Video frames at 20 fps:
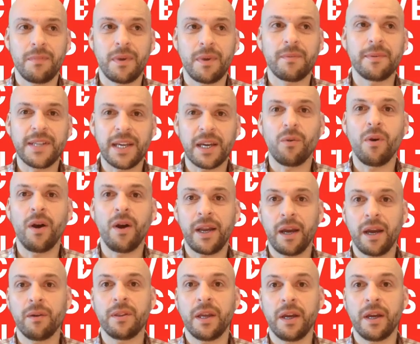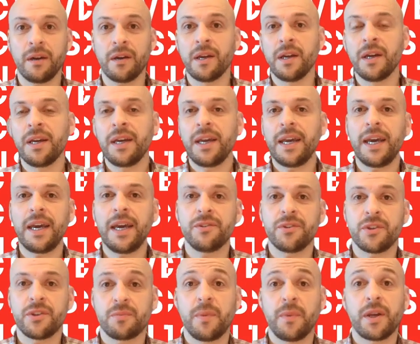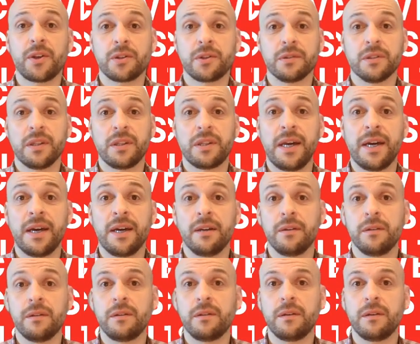maybe take a walk out there and just make sure that